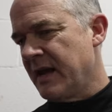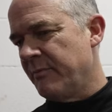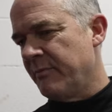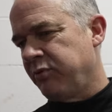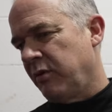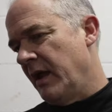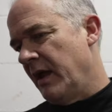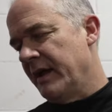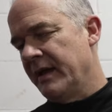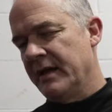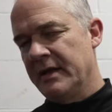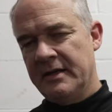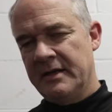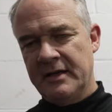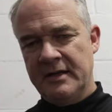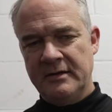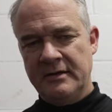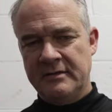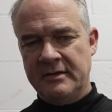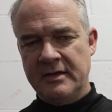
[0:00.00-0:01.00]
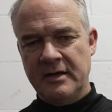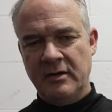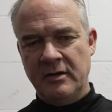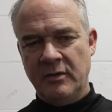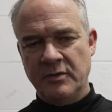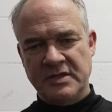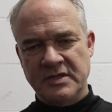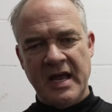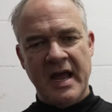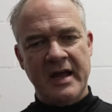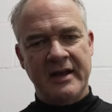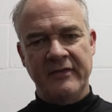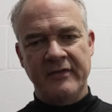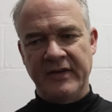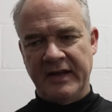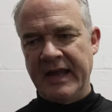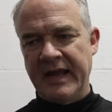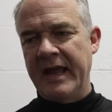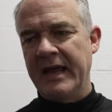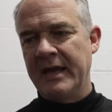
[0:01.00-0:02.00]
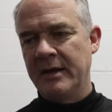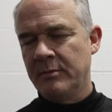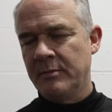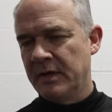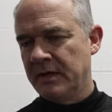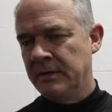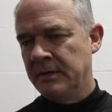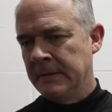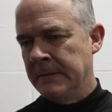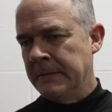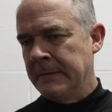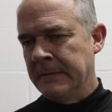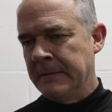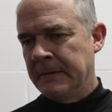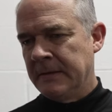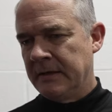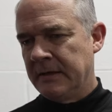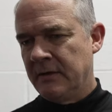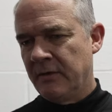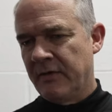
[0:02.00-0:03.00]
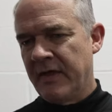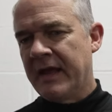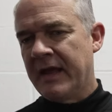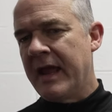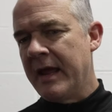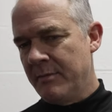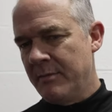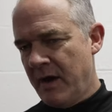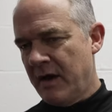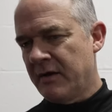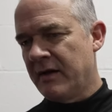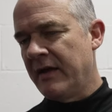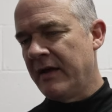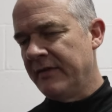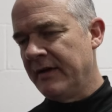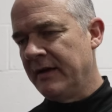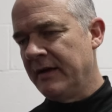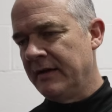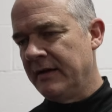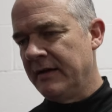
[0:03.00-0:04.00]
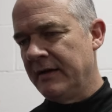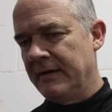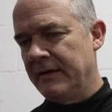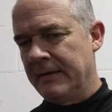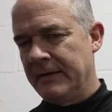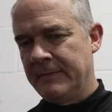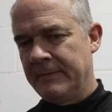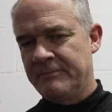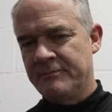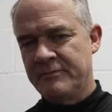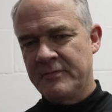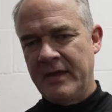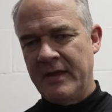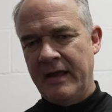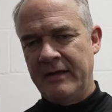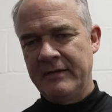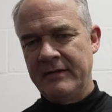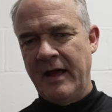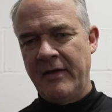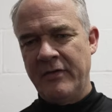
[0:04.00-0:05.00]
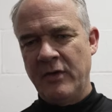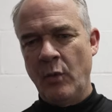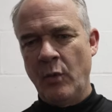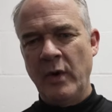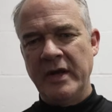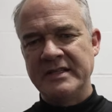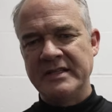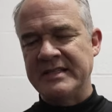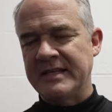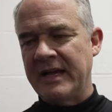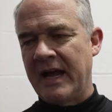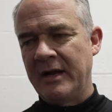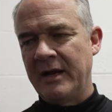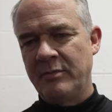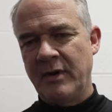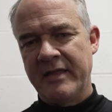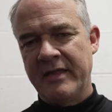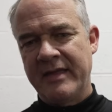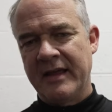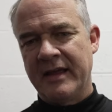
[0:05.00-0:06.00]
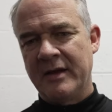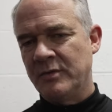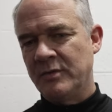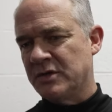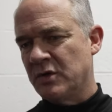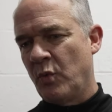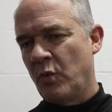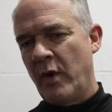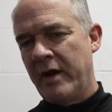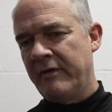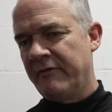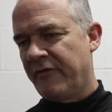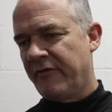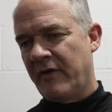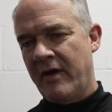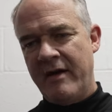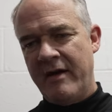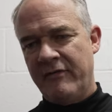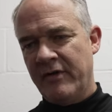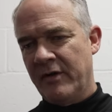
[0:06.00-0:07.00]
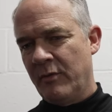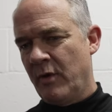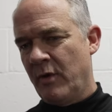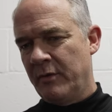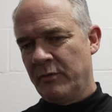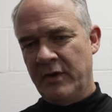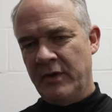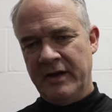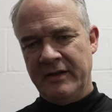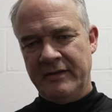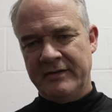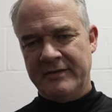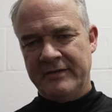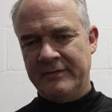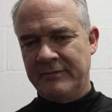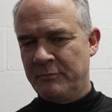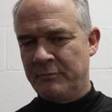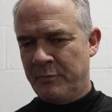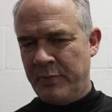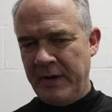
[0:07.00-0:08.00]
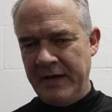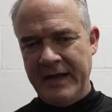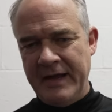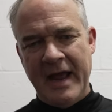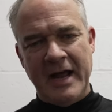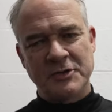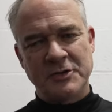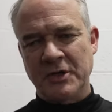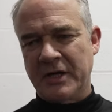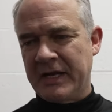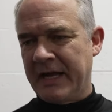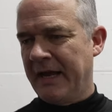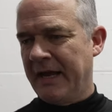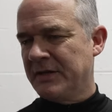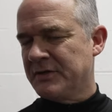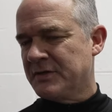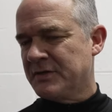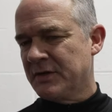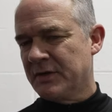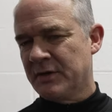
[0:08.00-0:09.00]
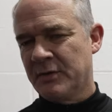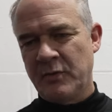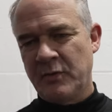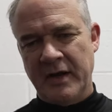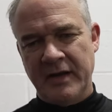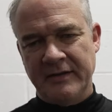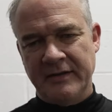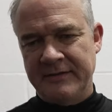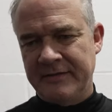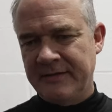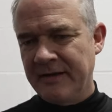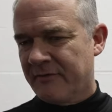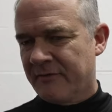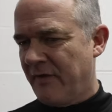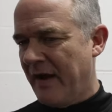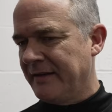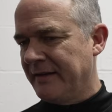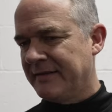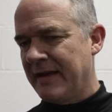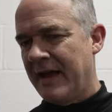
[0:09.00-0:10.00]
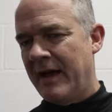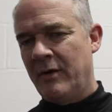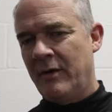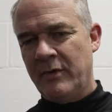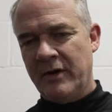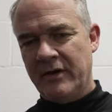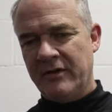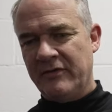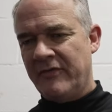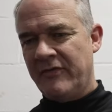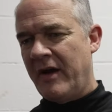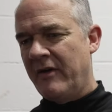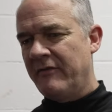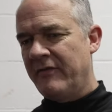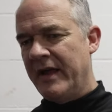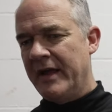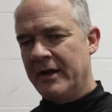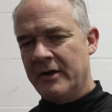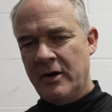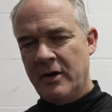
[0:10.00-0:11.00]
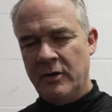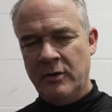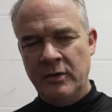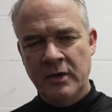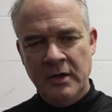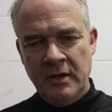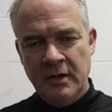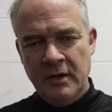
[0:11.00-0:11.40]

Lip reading: kept playing, and you know, it was a heck of a game, and you know, they came out on the win side, but I think it was a win for everyone when it's pediatric cancer, when it's Dick Vitale, when it's Valvano,